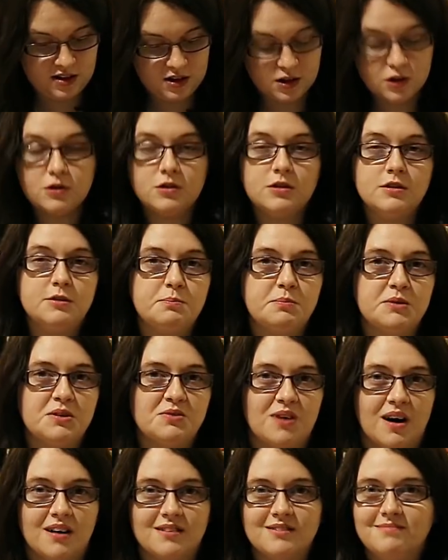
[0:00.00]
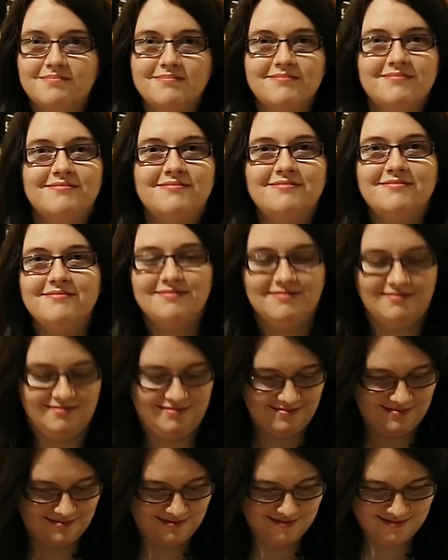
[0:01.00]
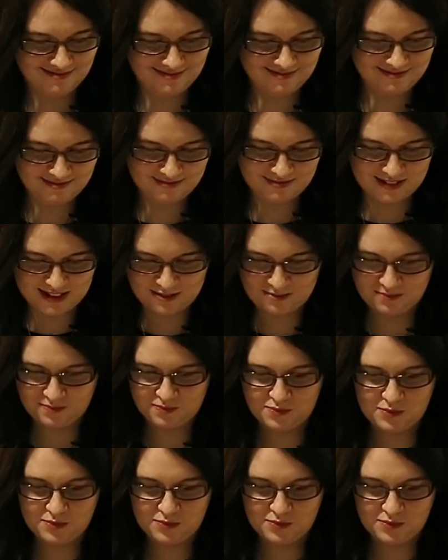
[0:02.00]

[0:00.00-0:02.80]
Could be wrong. Right,